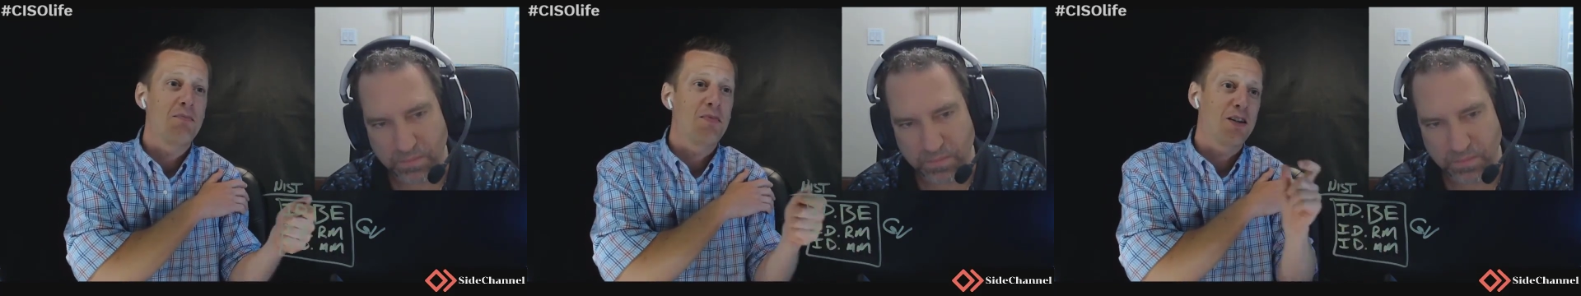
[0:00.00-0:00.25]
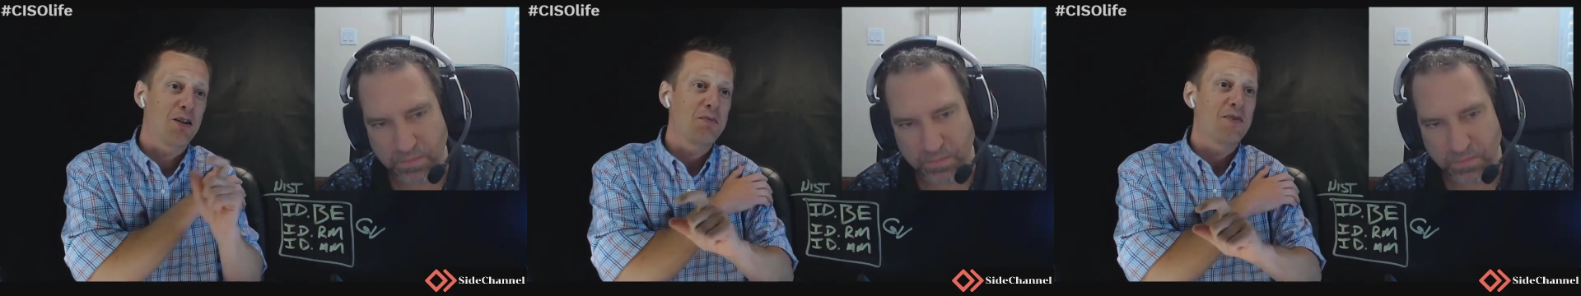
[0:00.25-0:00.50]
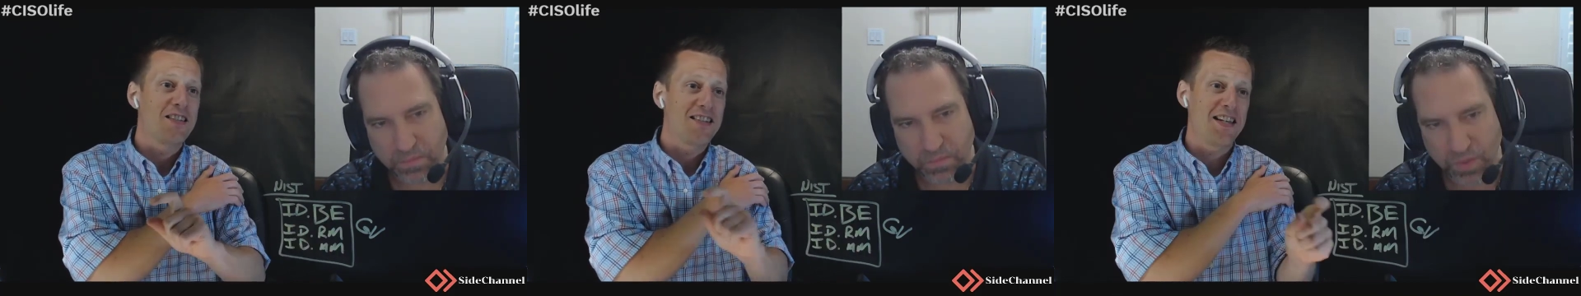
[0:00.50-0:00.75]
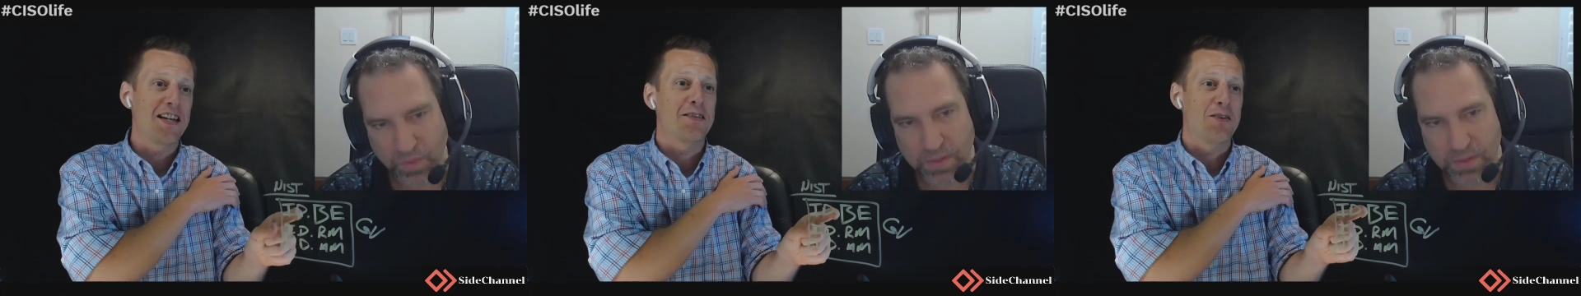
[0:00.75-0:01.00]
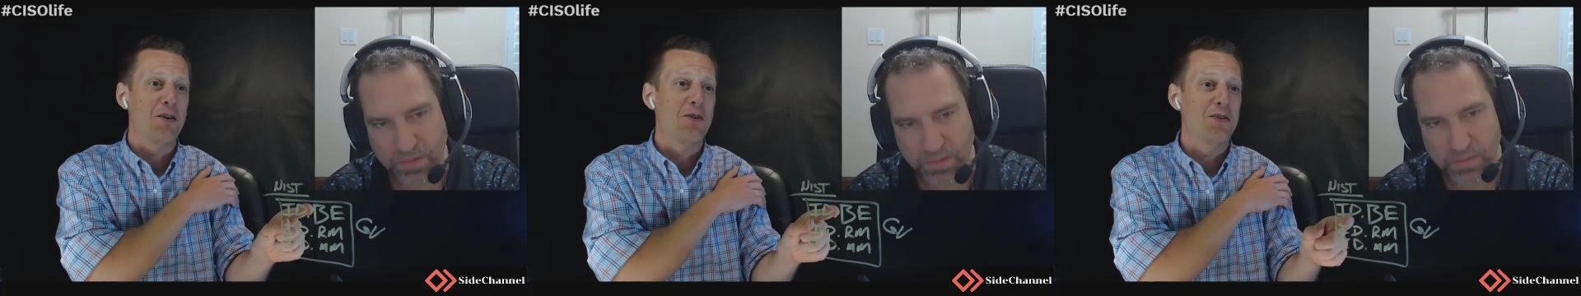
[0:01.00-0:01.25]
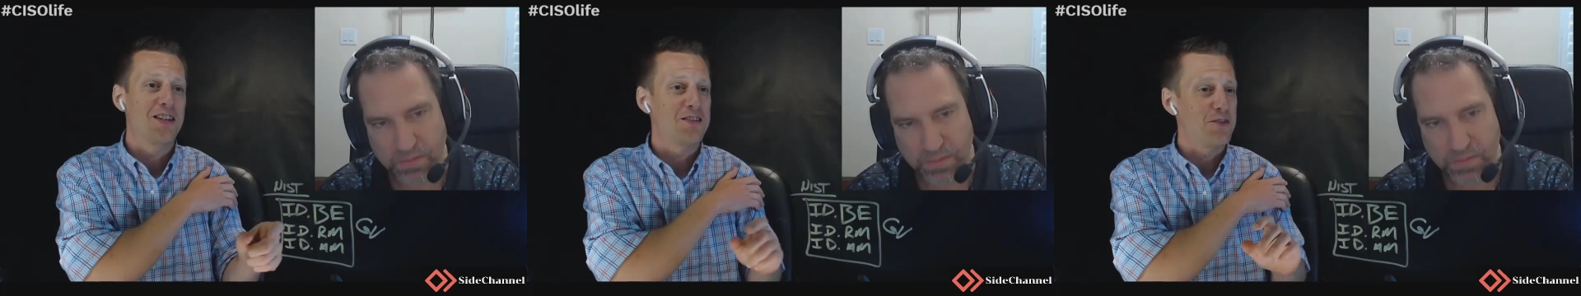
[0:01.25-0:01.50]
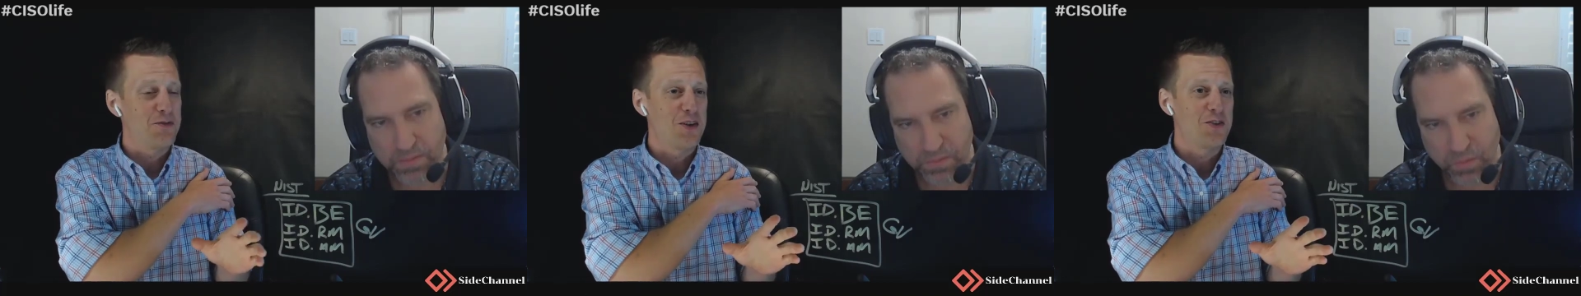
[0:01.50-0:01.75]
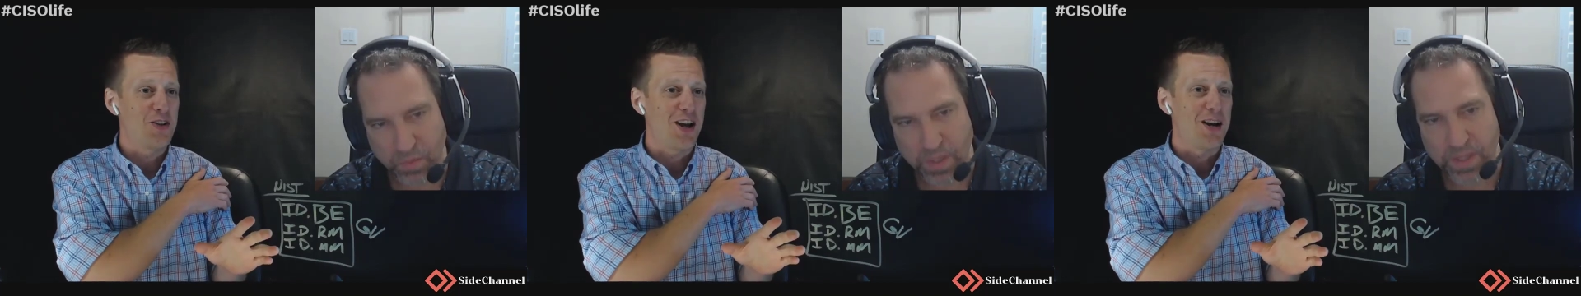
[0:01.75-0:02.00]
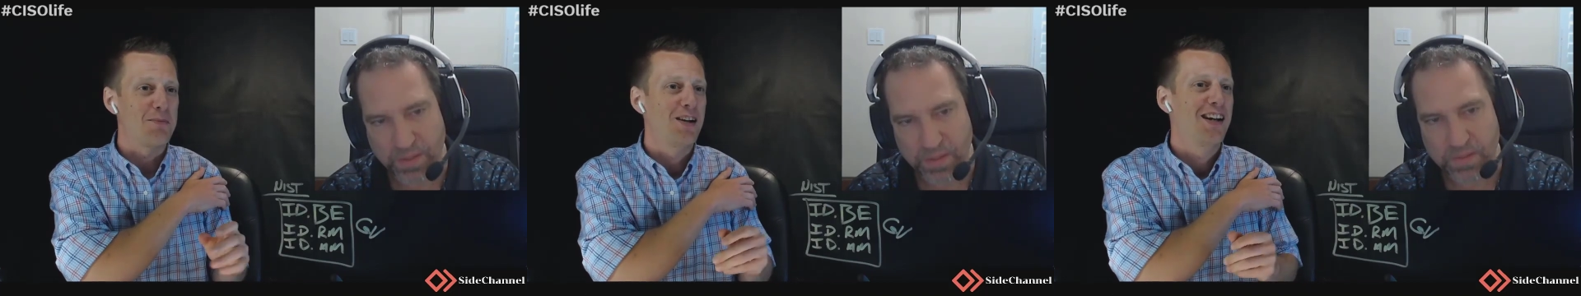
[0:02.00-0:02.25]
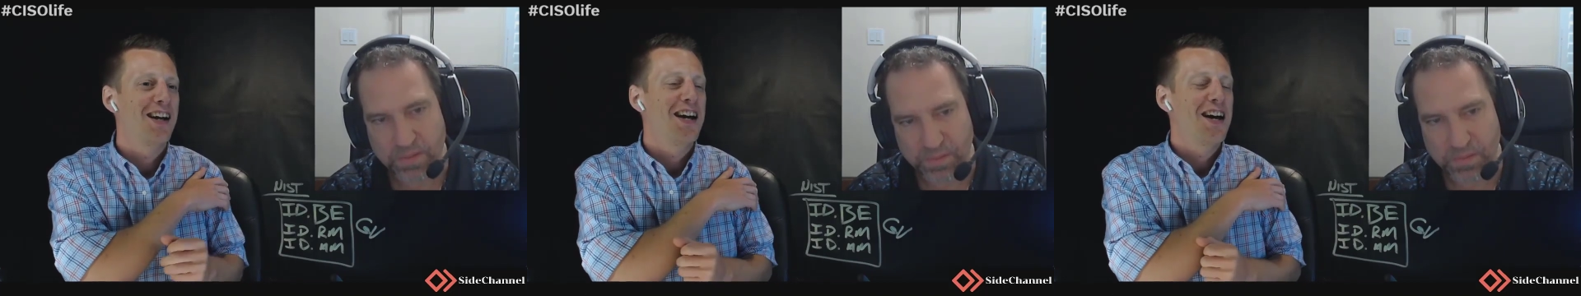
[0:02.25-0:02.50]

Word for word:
Speaker 1: Become the CSO. Right. It's a fun job. Right.